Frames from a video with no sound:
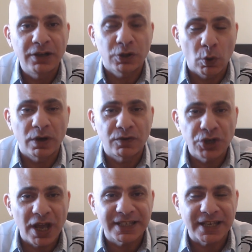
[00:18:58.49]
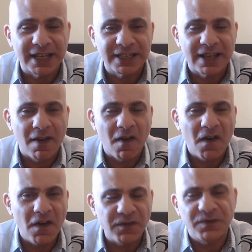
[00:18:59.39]
Dawn of Justice
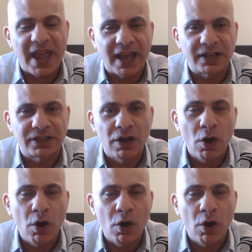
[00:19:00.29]
effect.